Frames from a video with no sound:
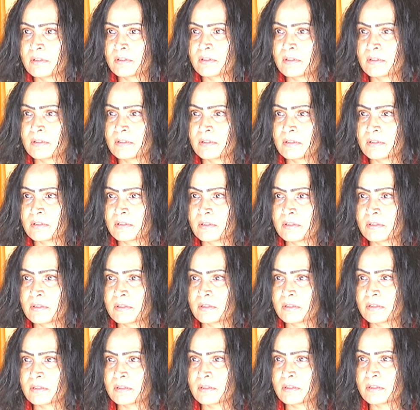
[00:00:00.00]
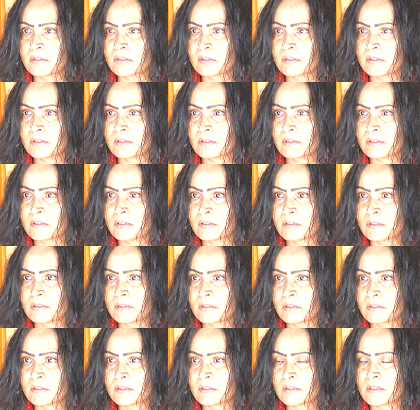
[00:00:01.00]

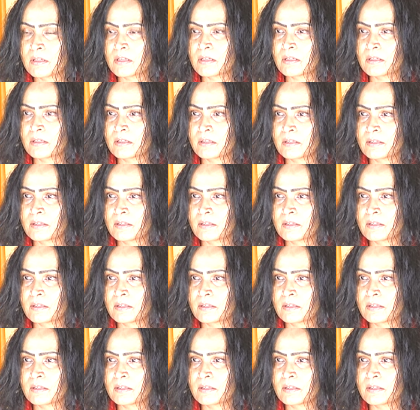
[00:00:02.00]
No one is speaking in this clip.